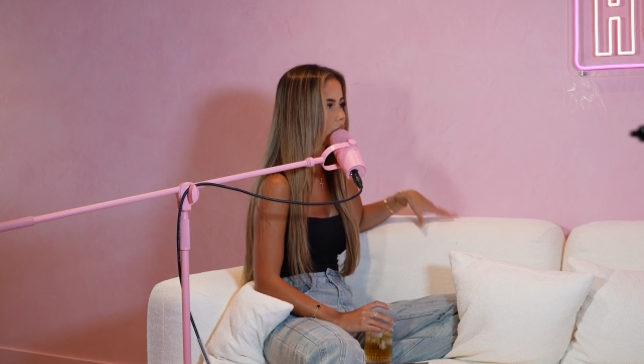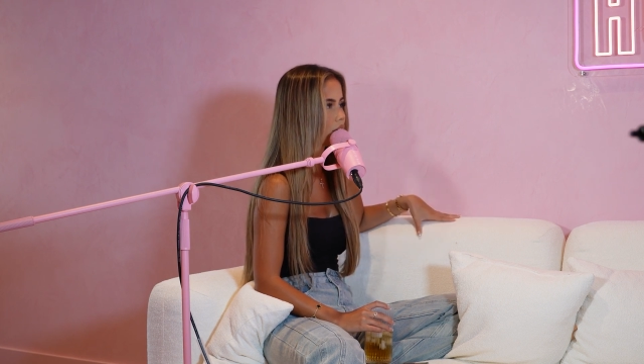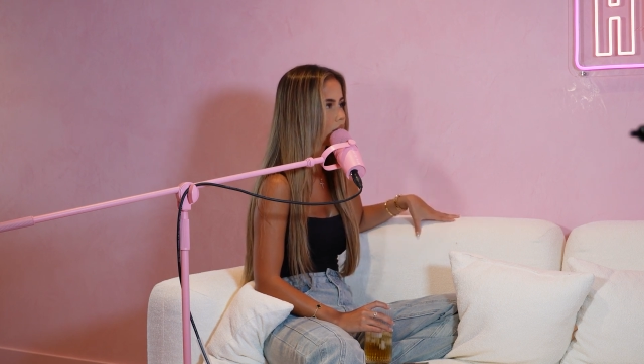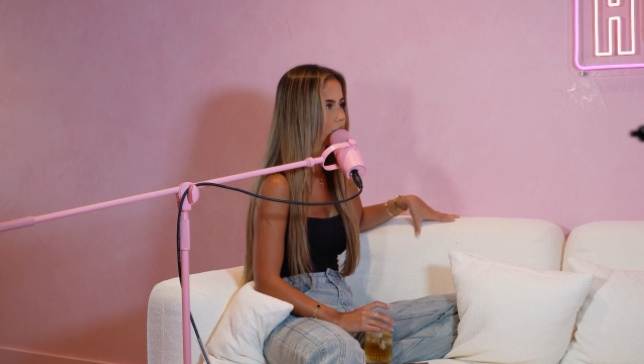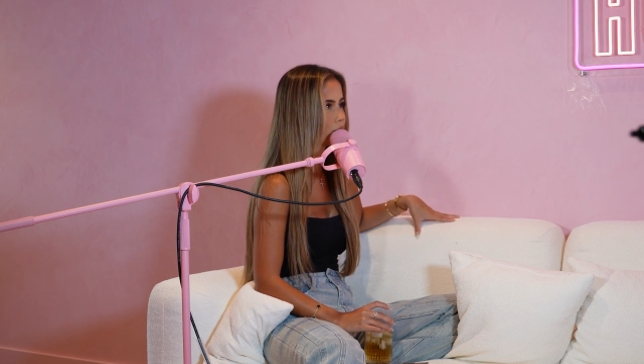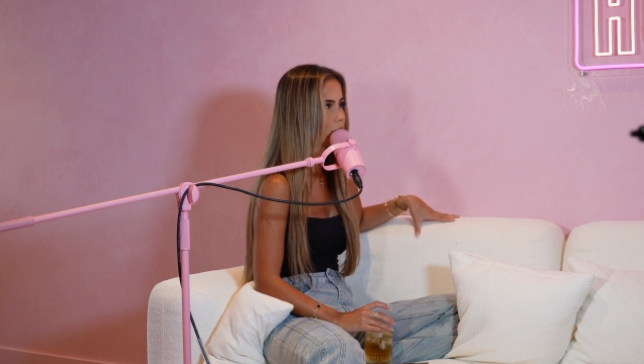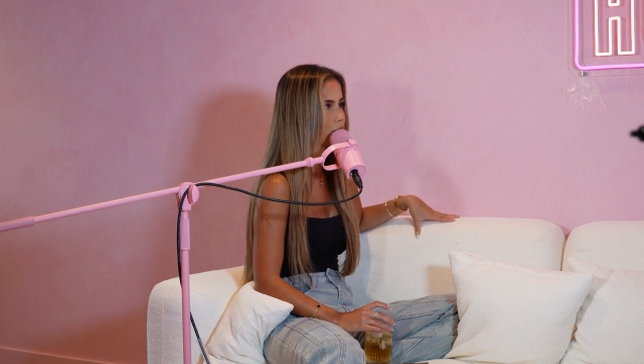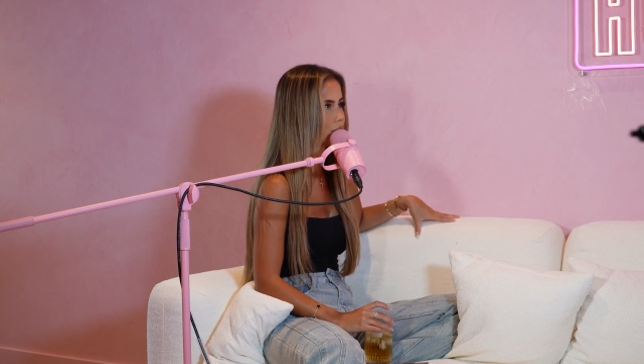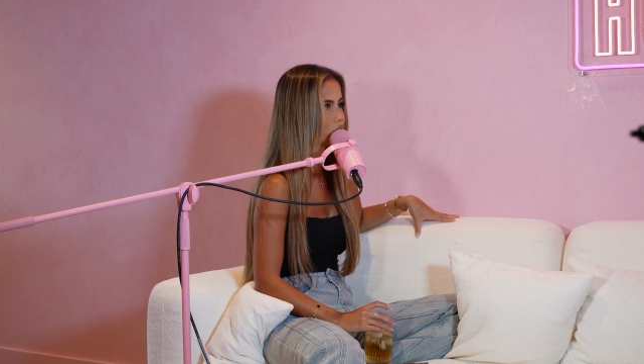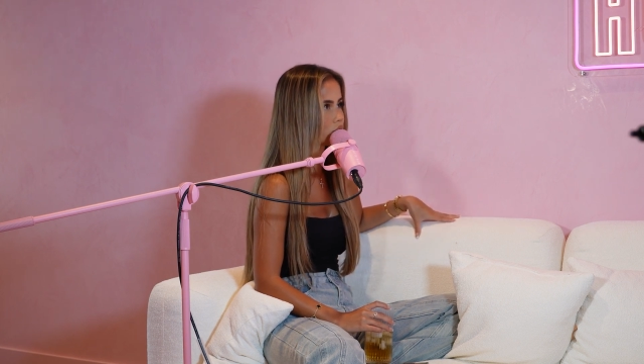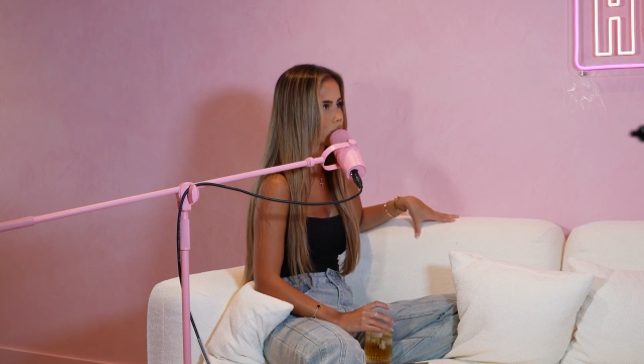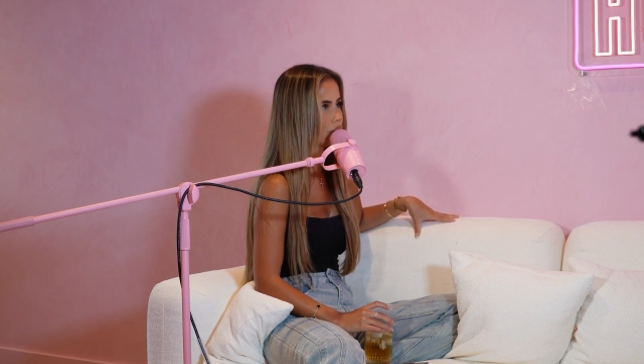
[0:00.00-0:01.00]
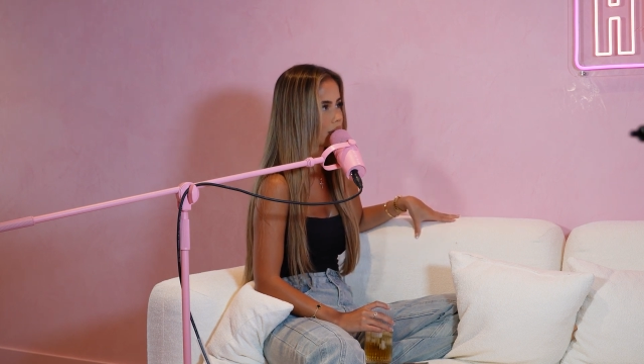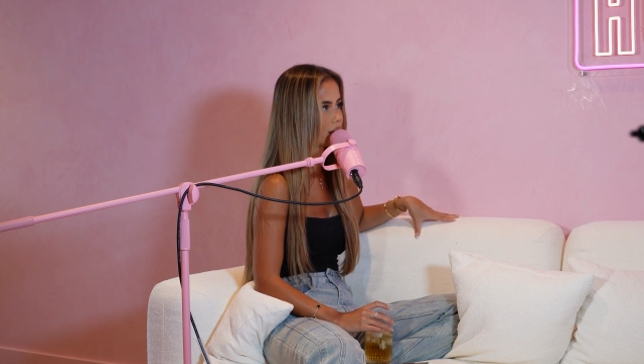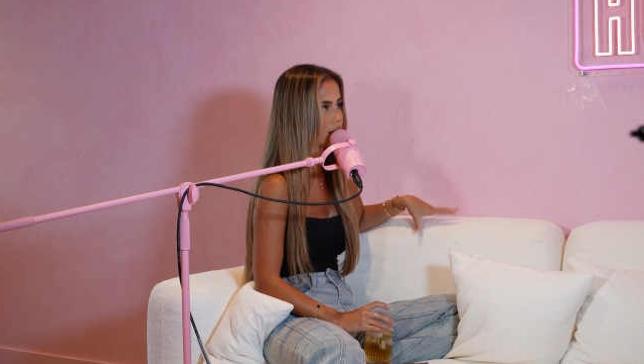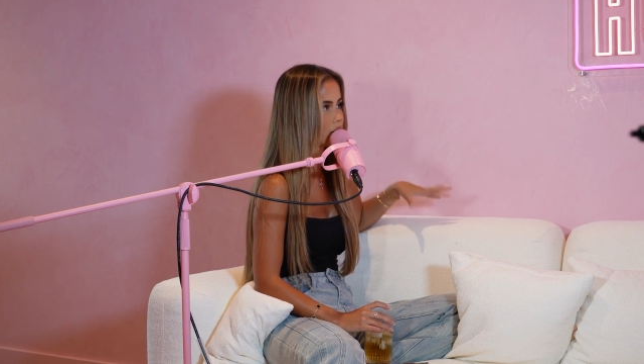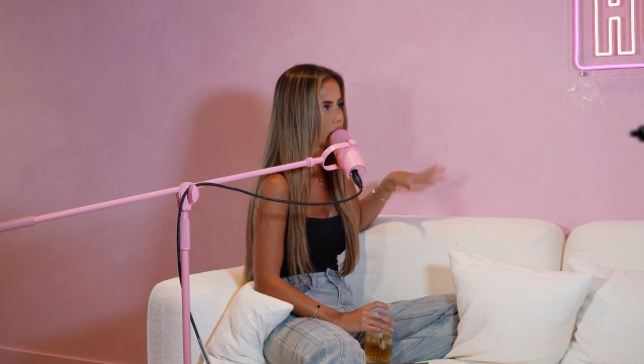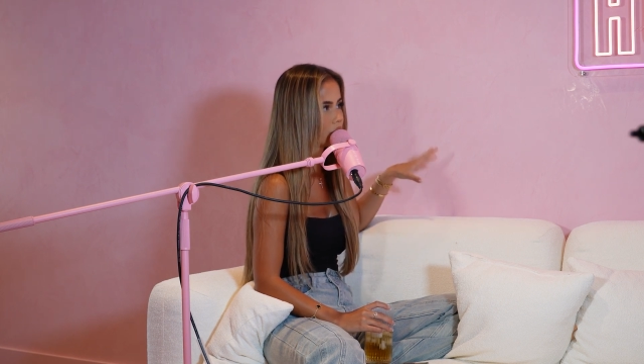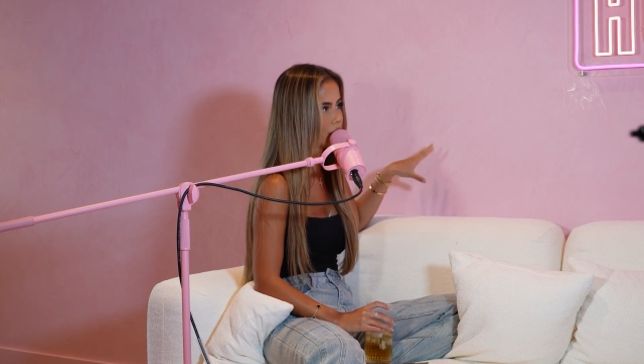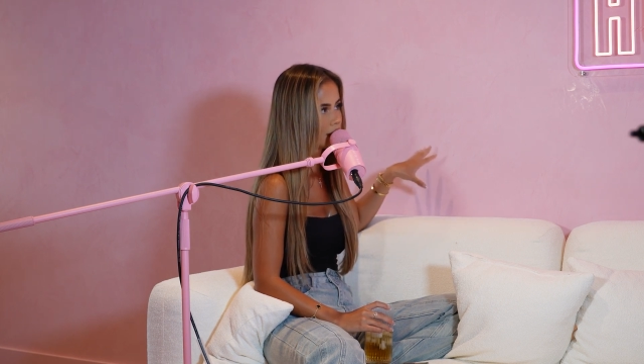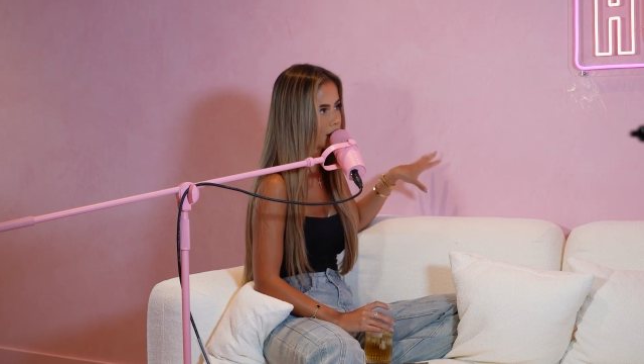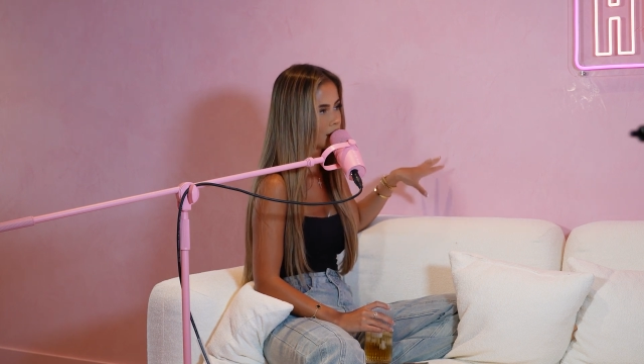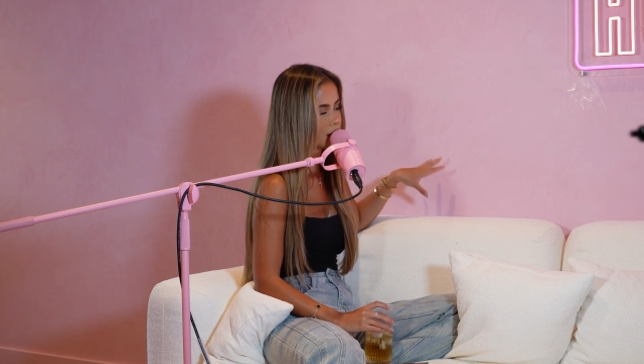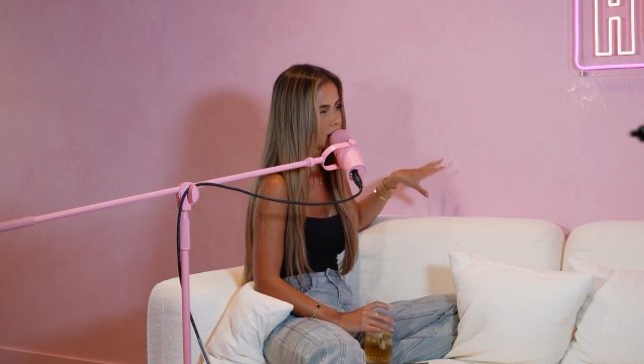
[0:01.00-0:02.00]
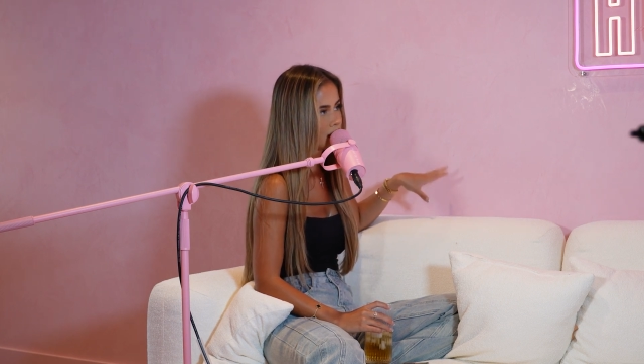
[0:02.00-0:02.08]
rather maybe do like an end of year